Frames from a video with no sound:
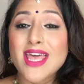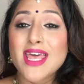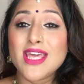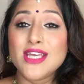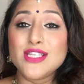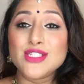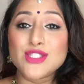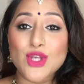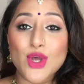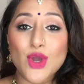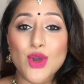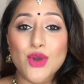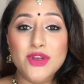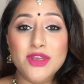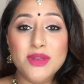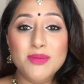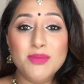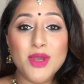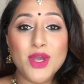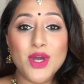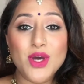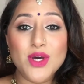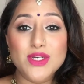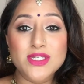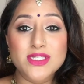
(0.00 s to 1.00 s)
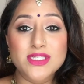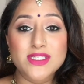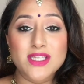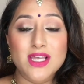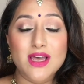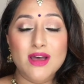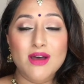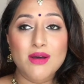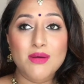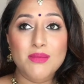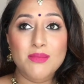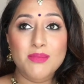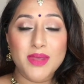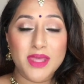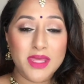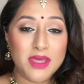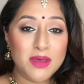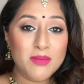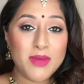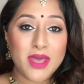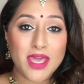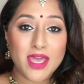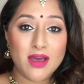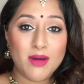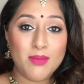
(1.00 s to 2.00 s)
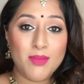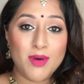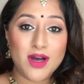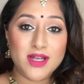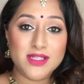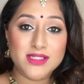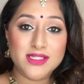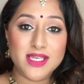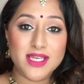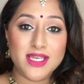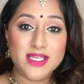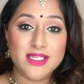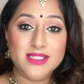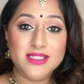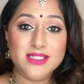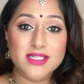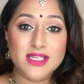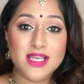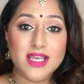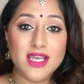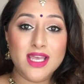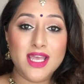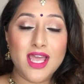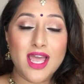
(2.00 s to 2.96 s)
It's only because being a makeup artist